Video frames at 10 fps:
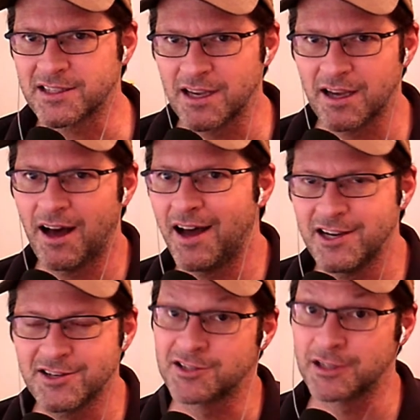
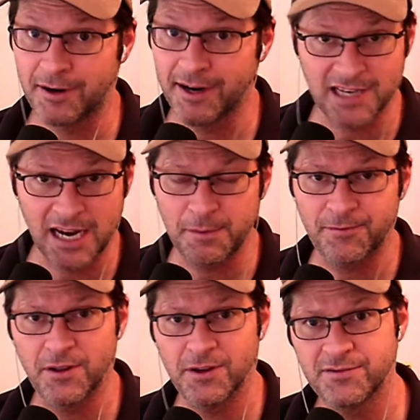Agnes is a great example
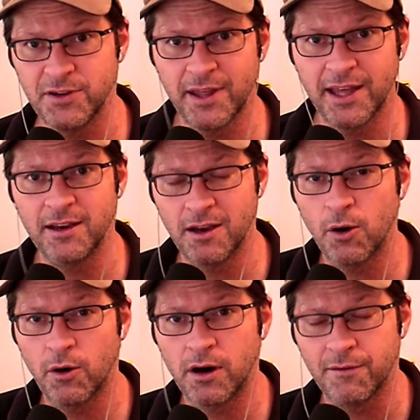for those of you that know
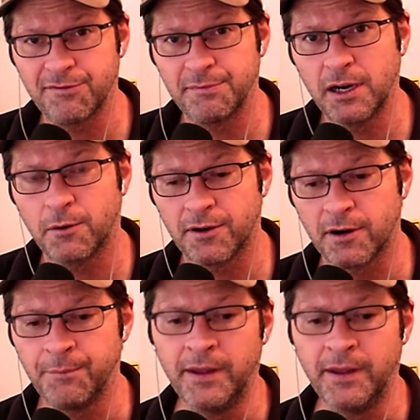her and familiar with her.